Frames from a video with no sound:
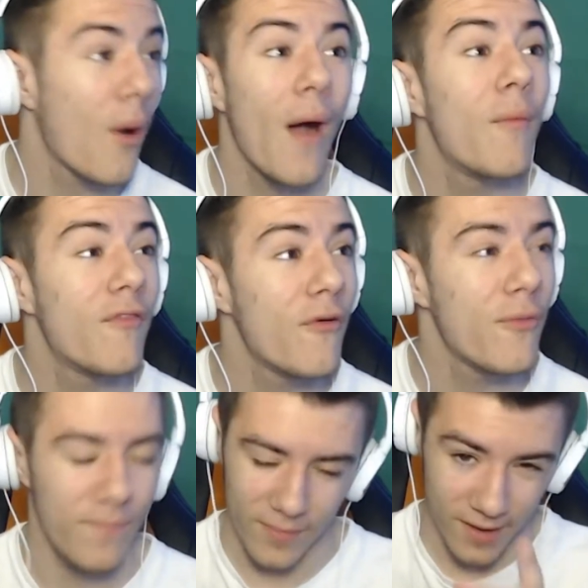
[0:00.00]

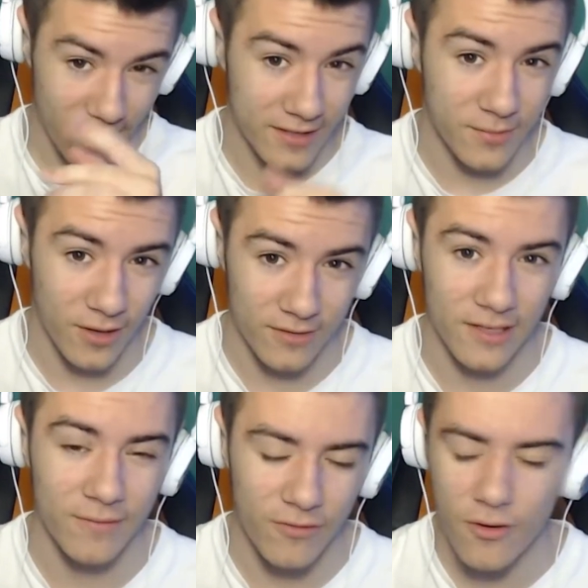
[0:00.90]
helpful. That's what I was
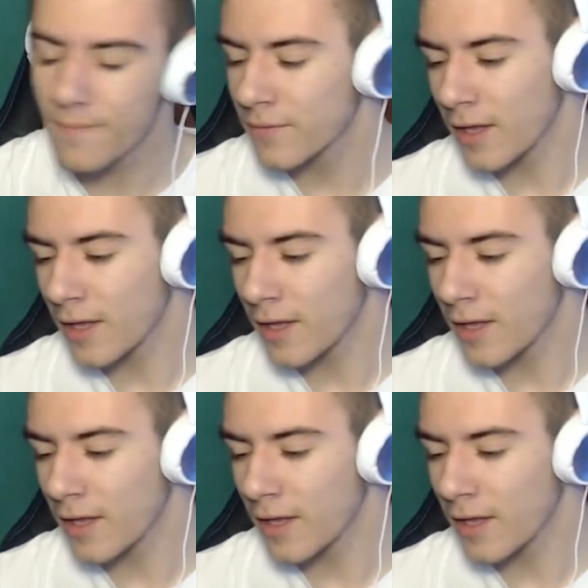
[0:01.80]
looking for.